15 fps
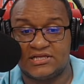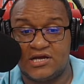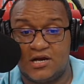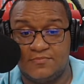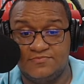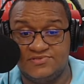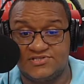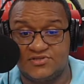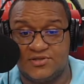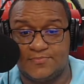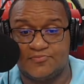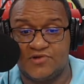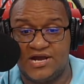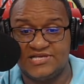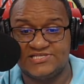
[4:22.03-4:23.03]
comes to the
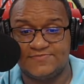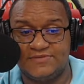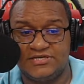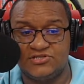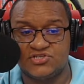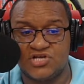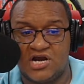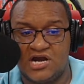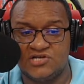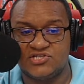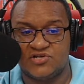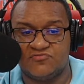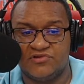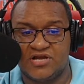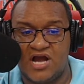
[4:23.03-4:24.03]
price being
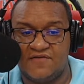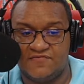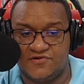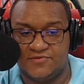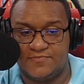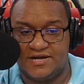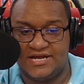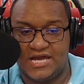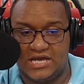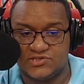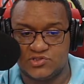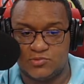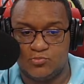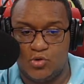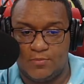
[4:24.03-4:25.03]
charged and recovered by
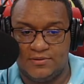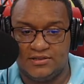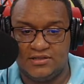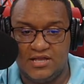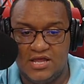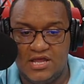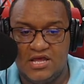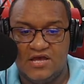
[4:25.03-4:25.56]
ExxonMobil,